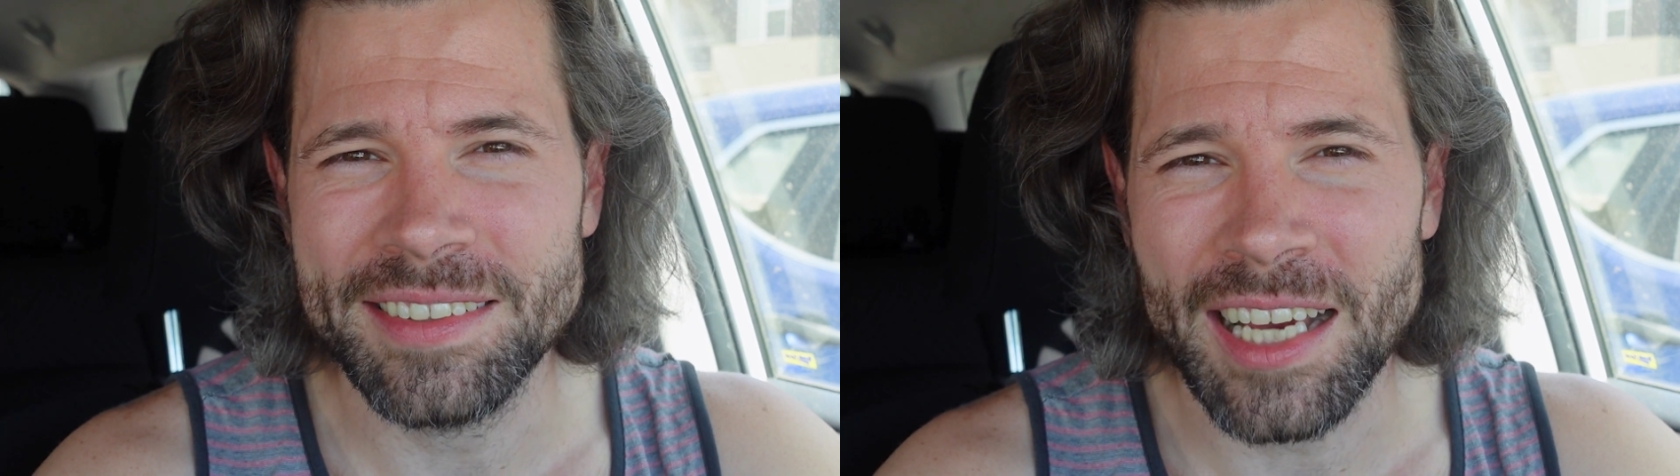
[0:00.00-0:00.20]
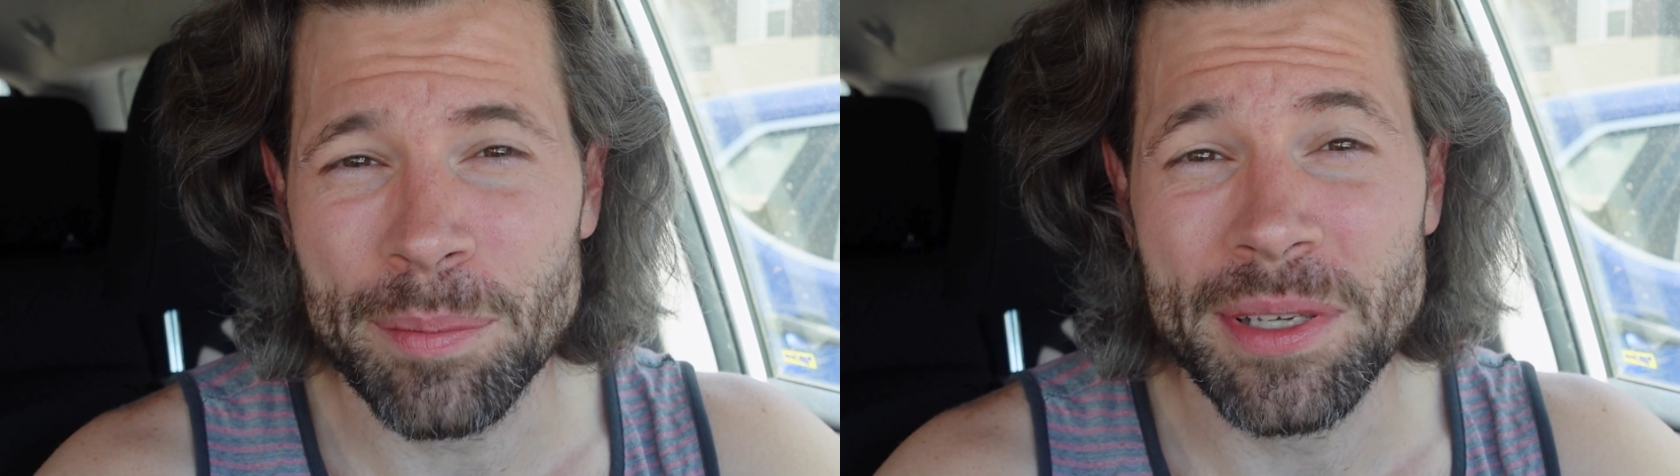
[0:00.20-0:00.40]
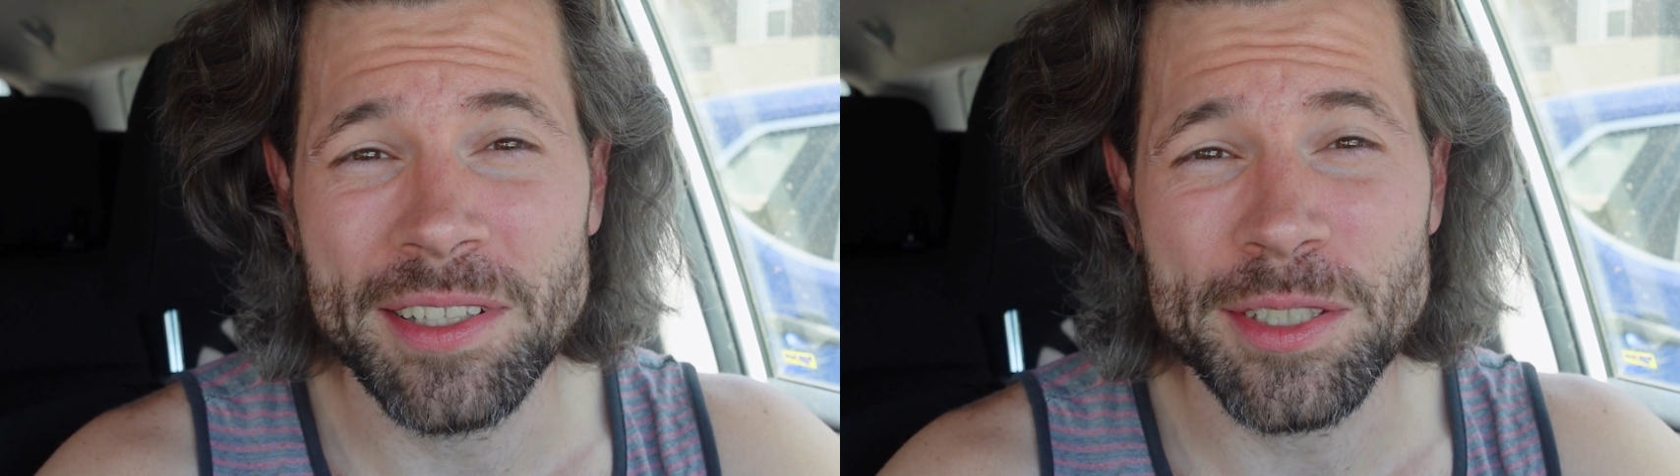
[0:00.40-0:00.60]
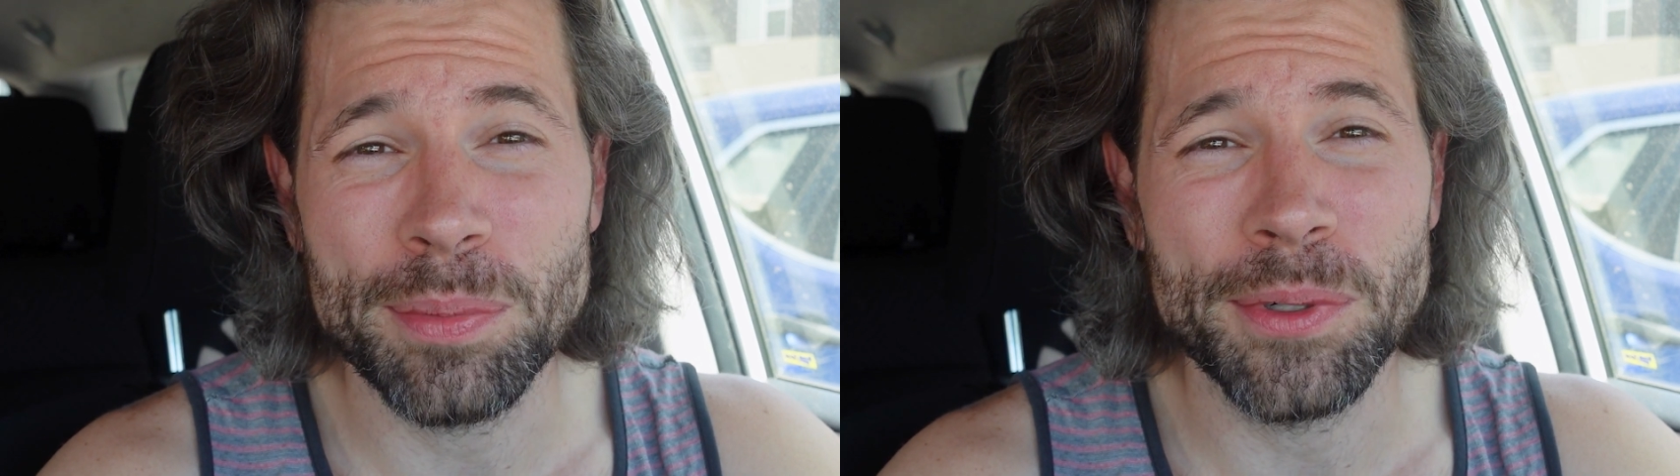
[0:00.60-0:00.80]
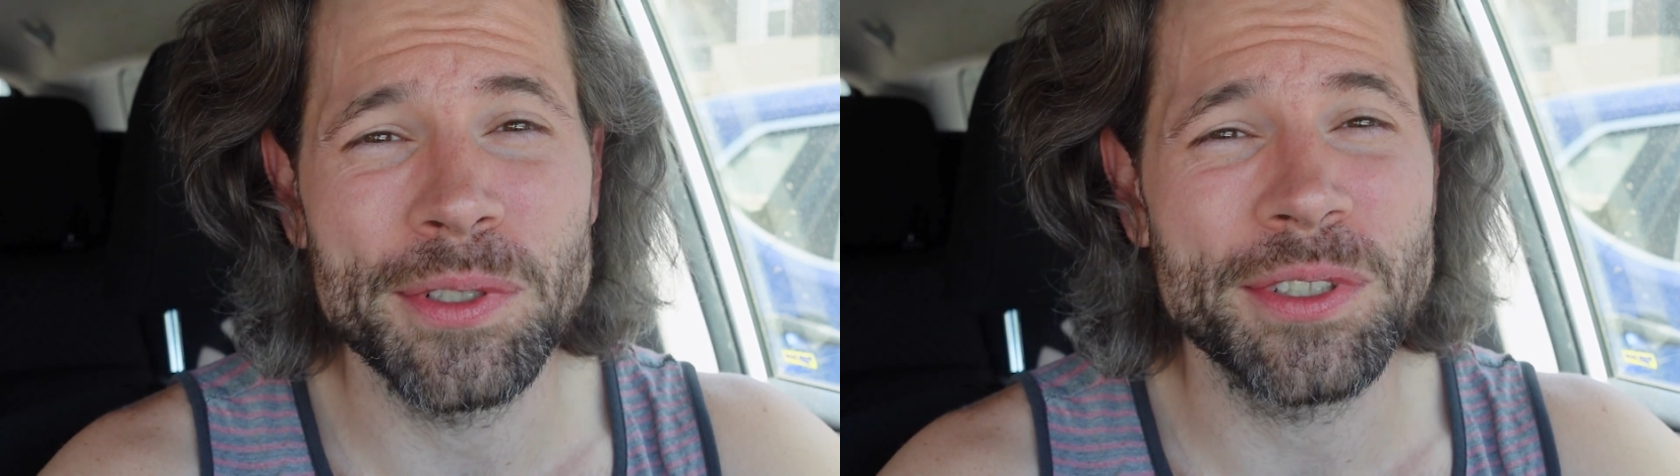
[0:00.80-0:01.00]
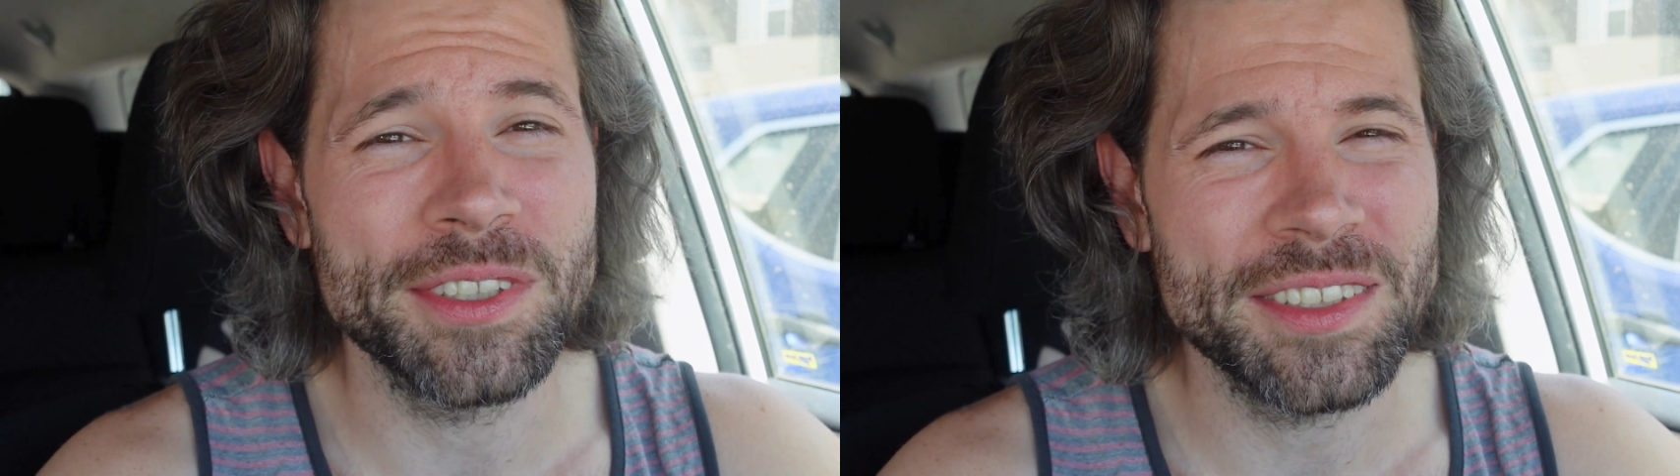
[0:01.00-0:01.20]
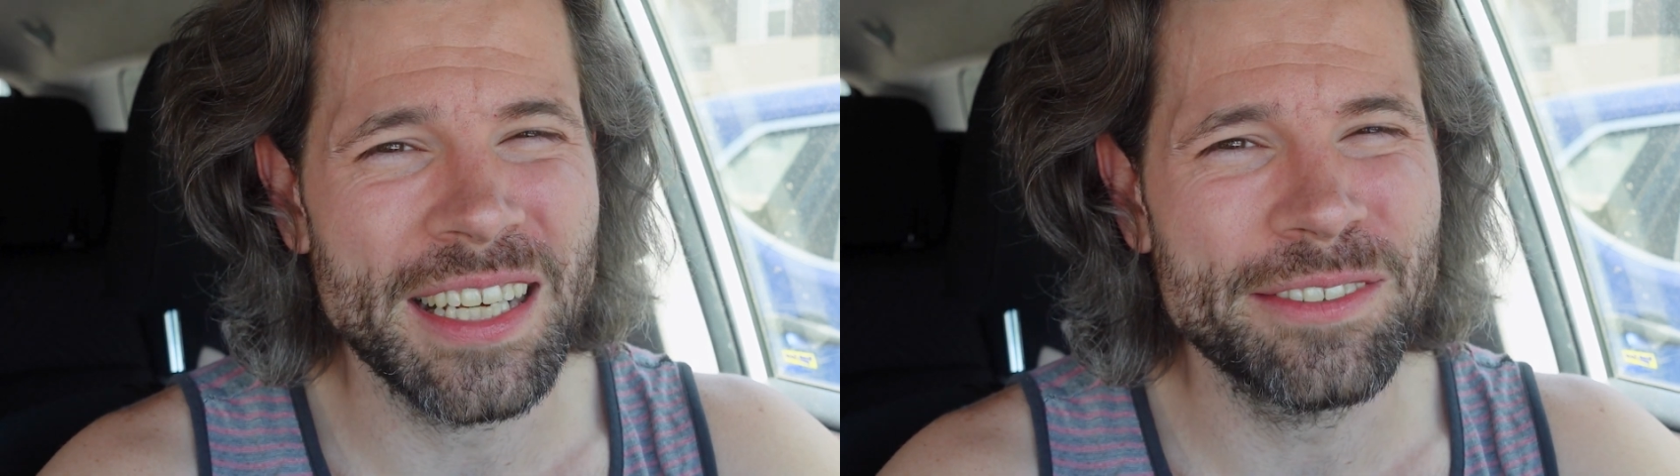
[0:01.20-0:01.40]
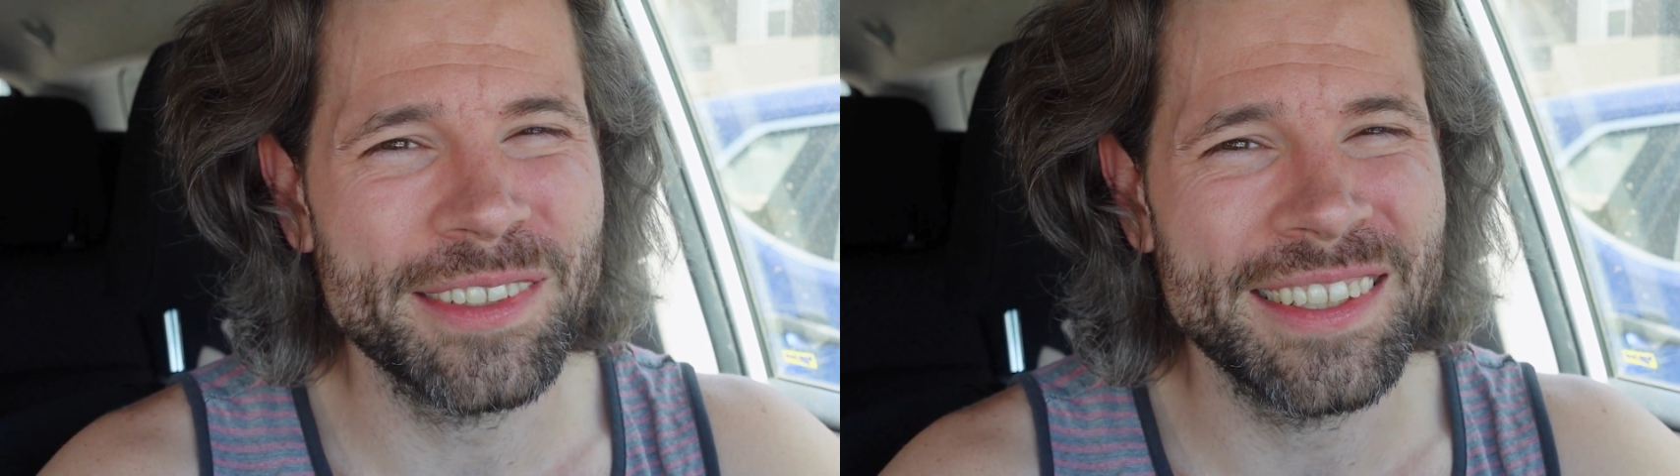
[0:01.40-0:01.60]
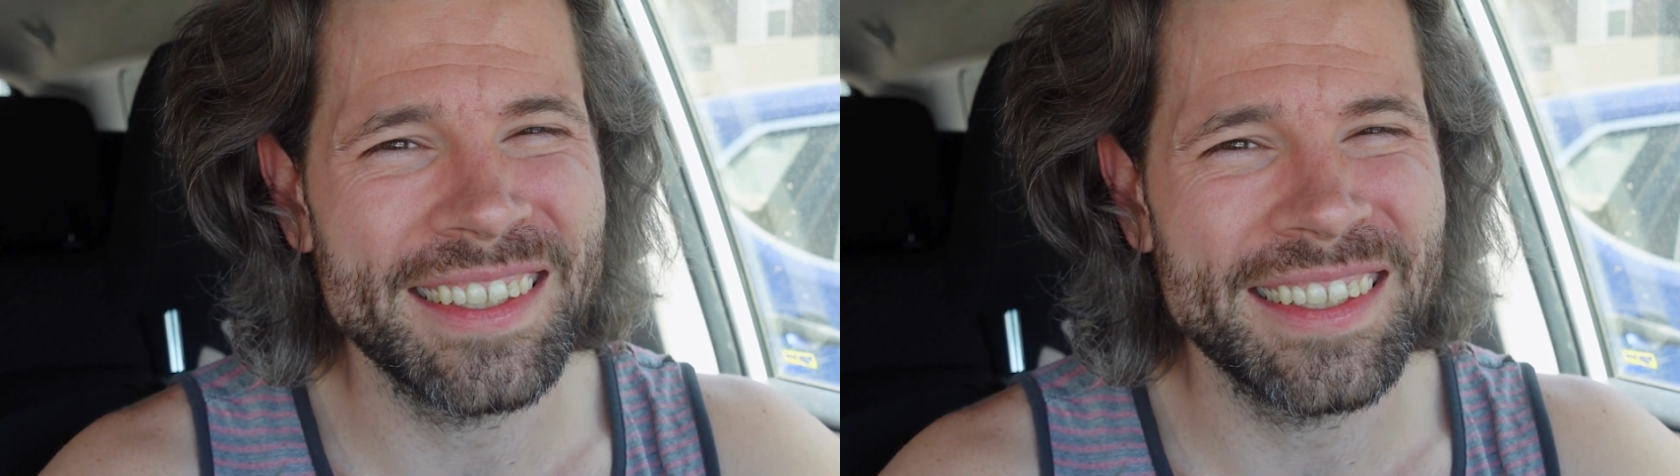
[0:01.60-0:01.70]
topping this boulder is definitely